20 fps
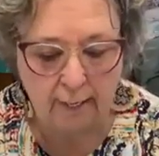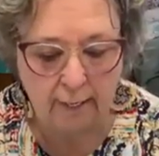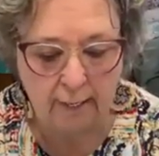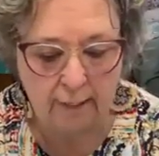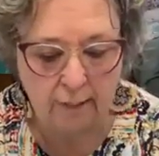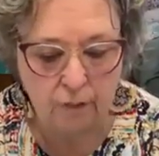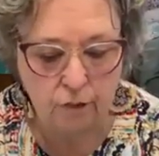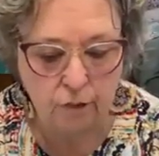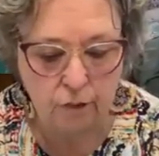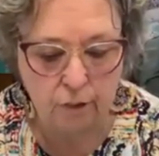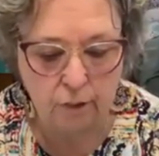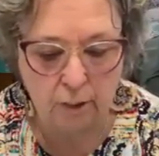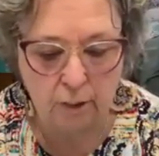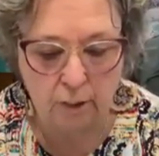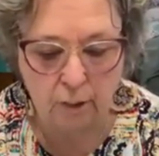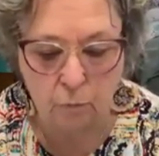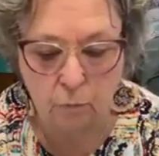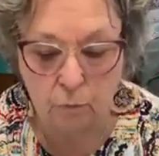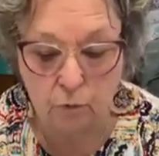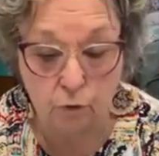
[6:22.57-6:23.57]
And
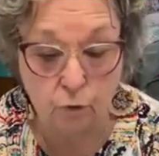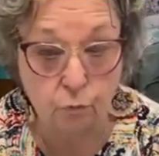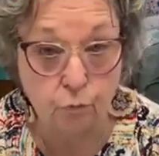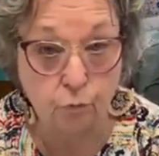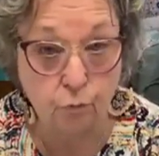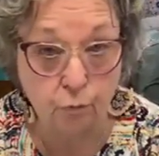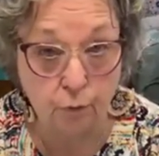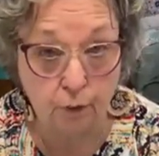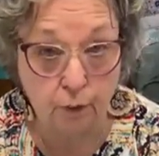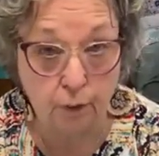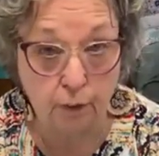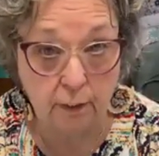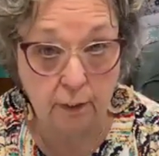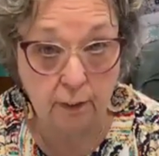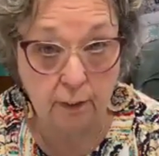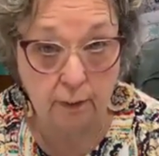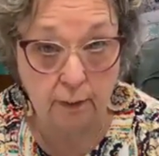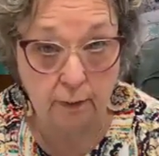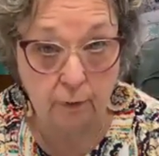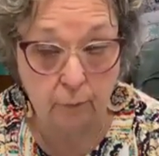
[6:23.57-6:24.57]
it was really
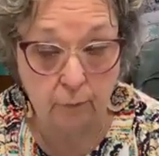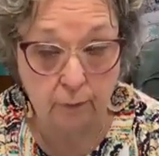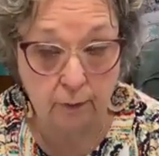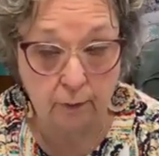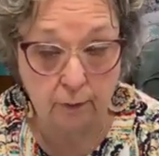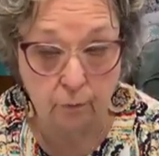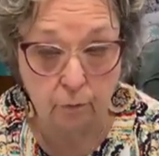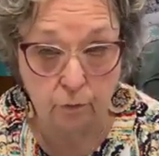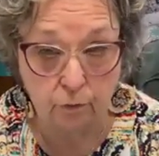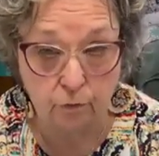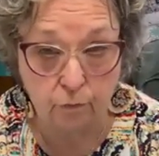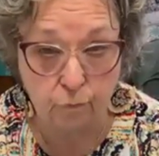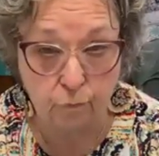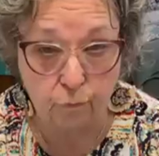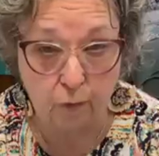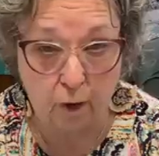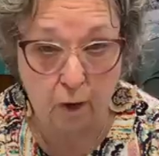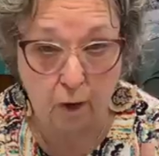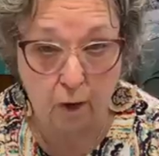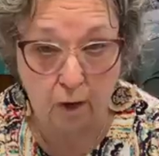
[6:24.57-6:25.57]
a neat one. It was
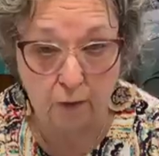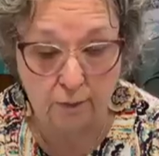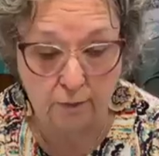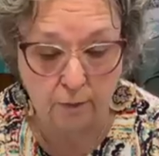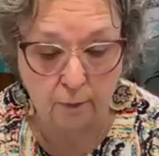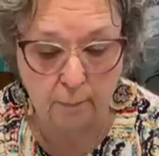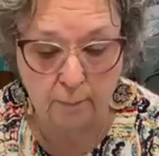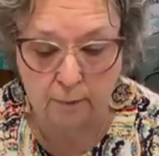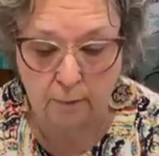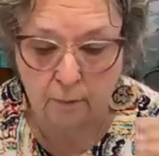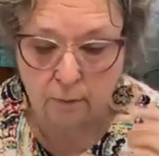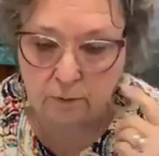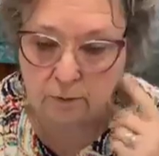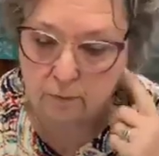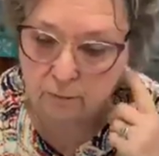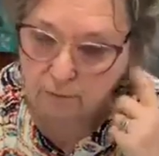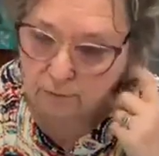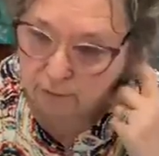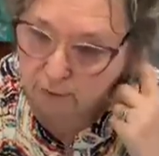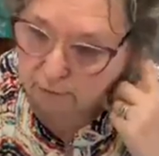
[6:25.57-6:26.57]
awesome, and it was
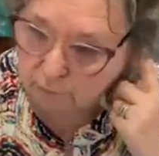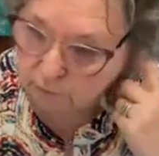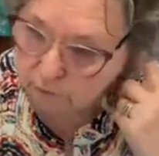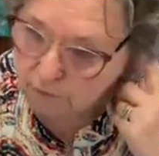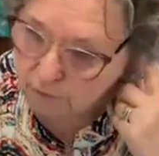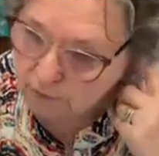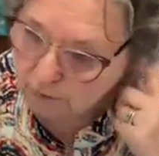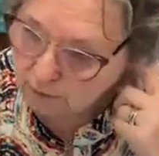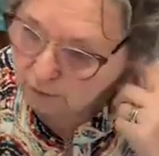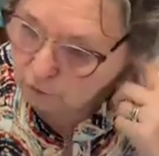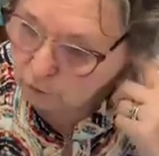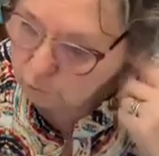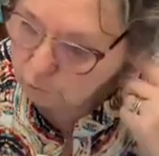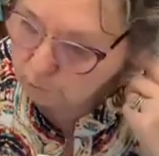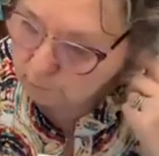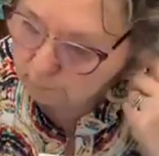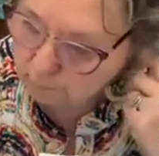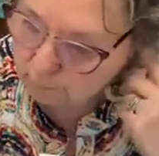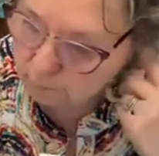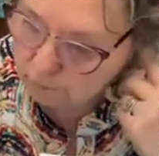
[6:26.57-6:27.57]
a Father's Day
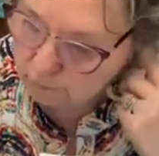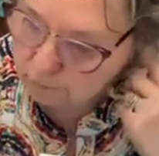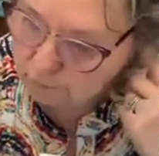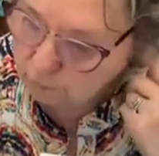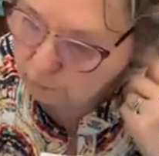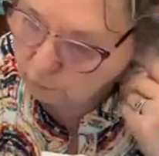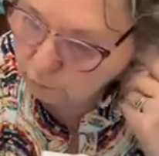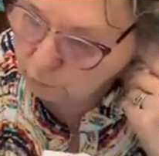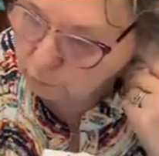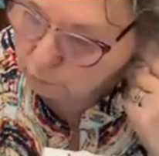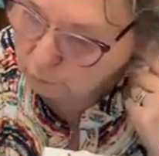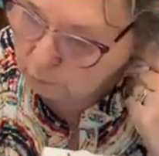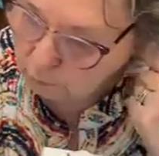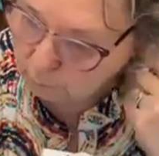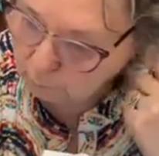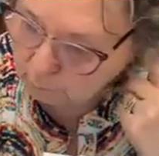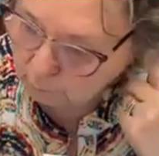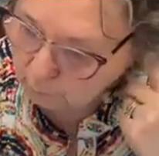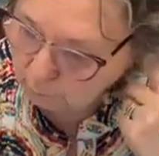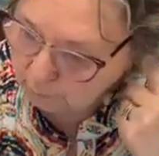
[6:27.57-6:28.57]
tribute, so it was
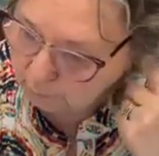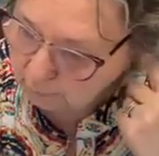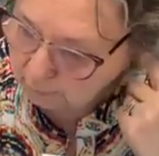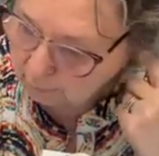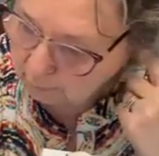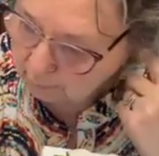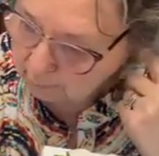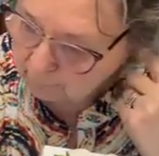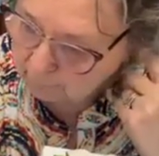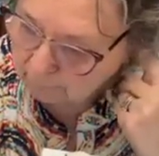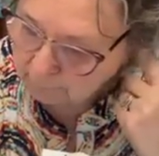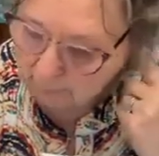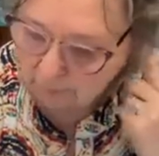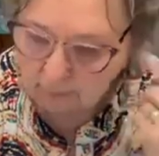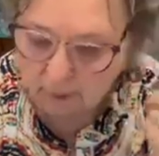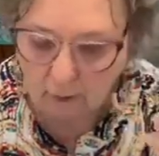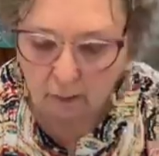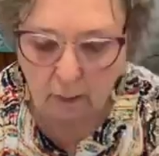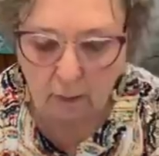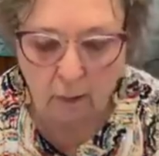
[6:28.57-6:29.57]
really pretty.
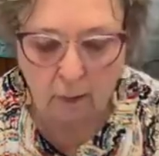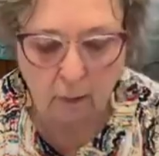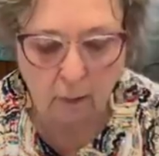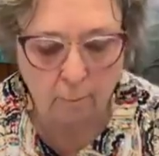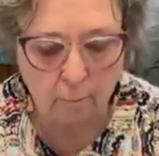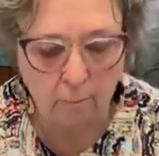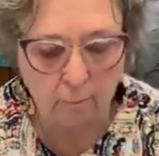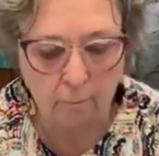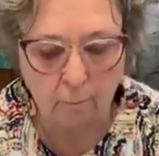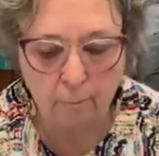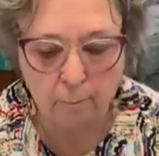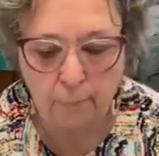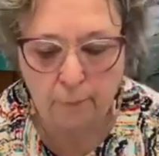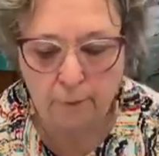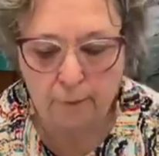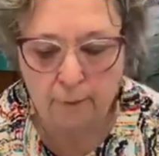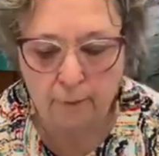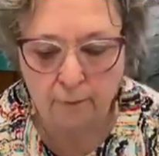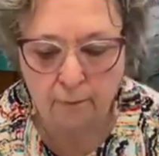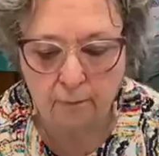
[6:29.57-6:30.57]

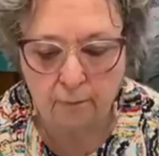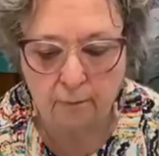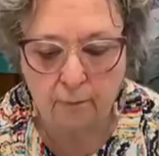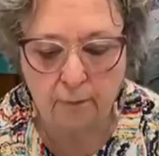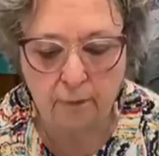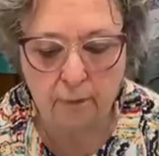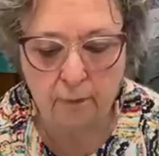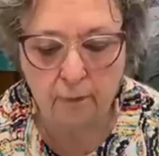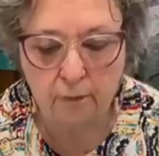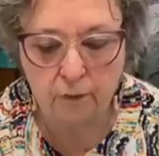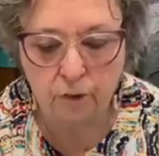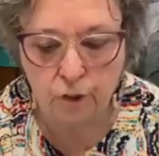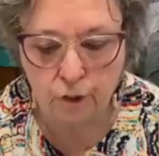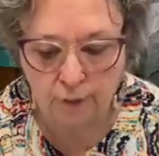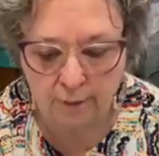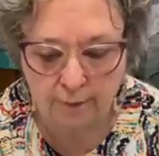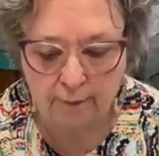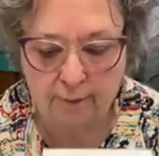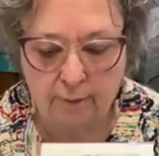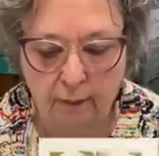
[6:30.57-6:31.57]
But the
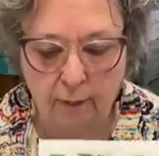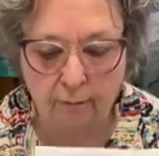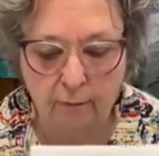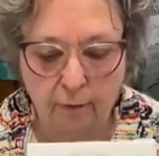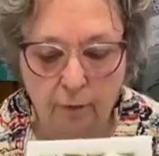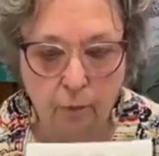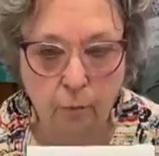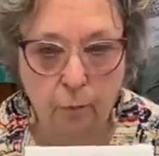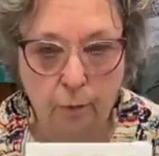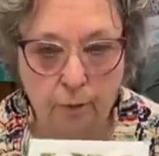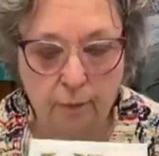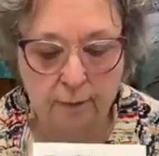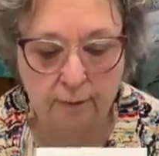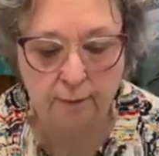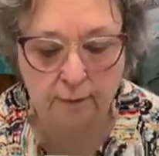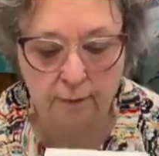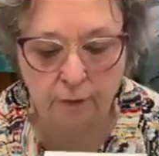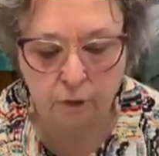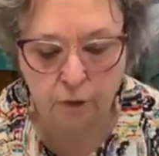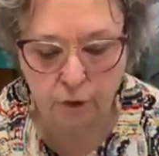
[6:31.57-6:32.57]
gist of it was
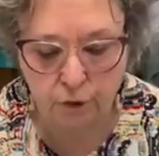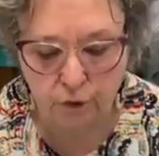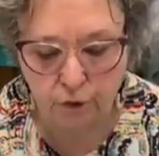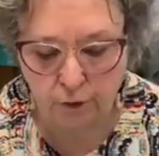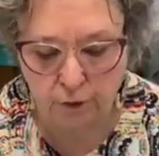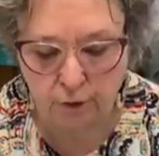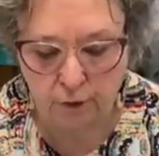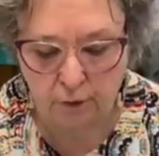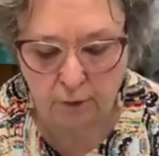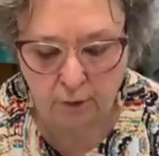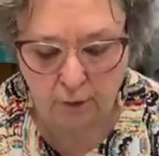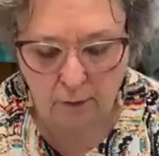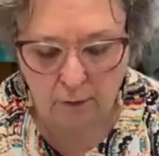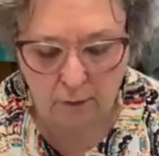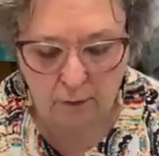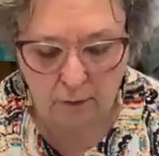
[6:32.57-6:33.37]
that she